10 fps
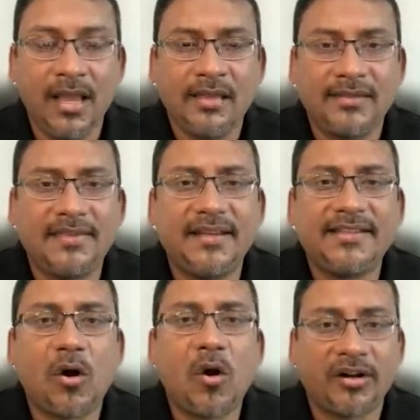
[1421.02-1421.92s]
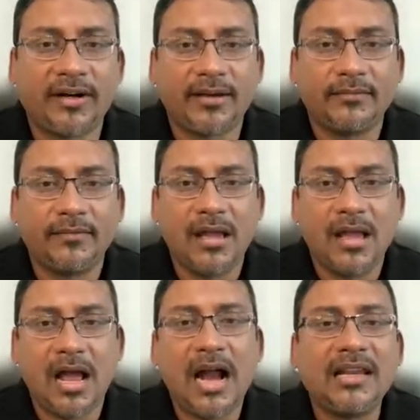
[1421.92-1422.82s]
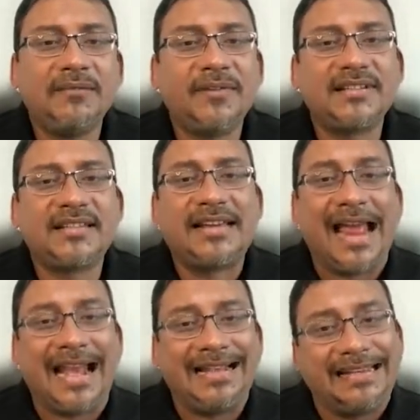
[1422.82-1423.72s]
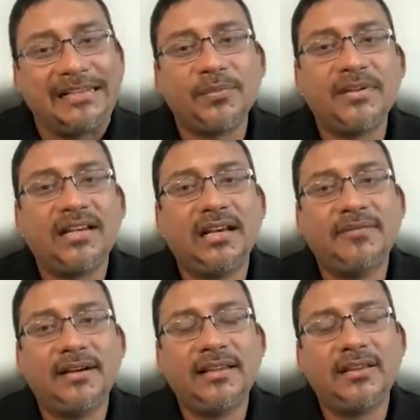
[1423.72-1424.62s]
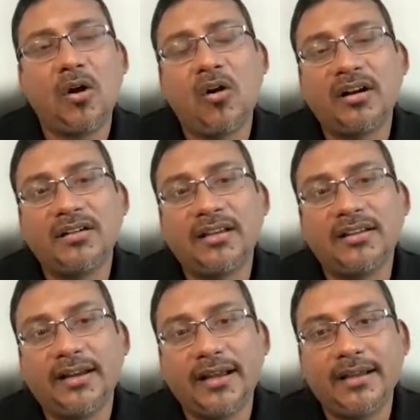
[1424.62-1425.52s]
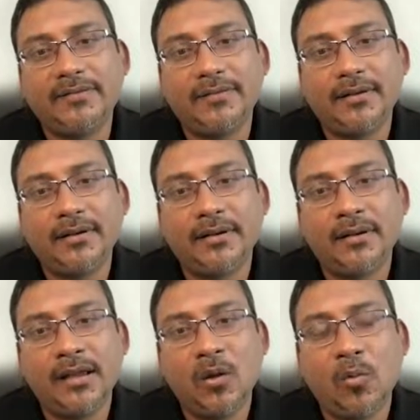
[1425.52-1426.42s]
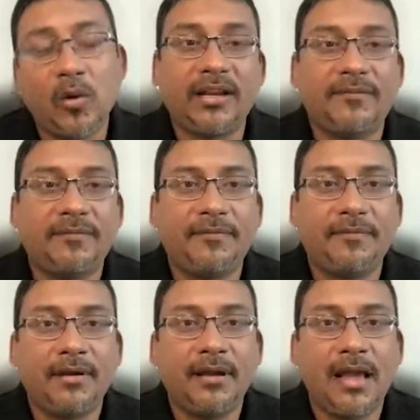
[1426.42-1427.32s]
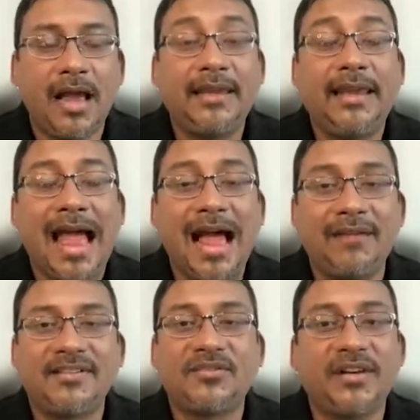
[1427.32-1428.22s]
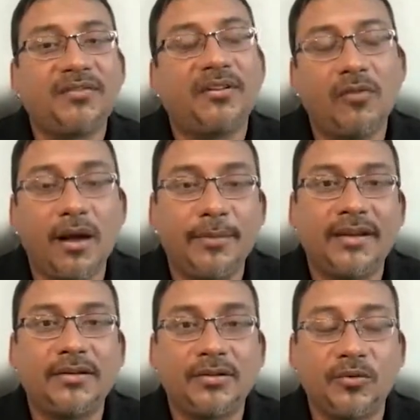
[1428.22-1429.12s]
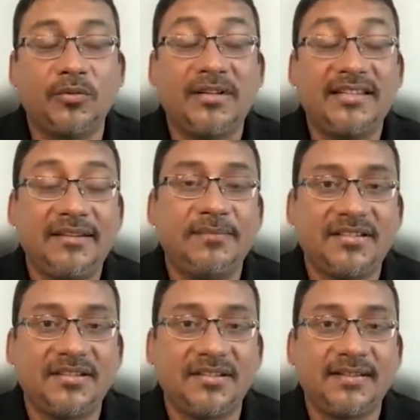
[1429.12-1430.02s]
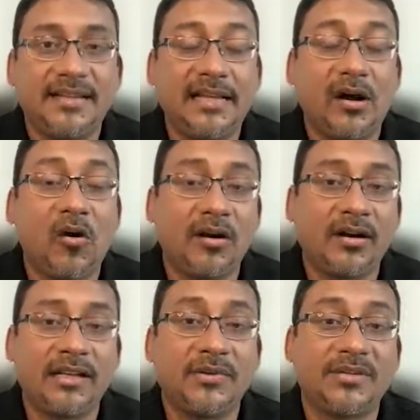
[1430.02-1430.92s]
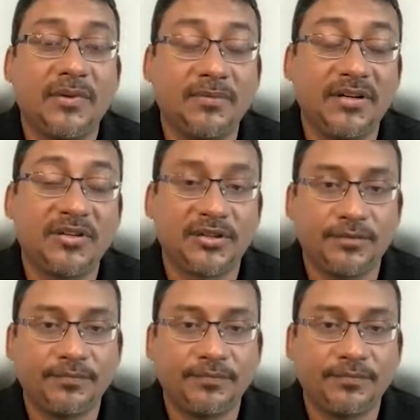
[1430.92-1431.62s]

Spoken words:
Then there is ordering. Are events guaranteed to be delivered in the order that they arrive? What if I have a strict requirement to receive messages in the order that was published?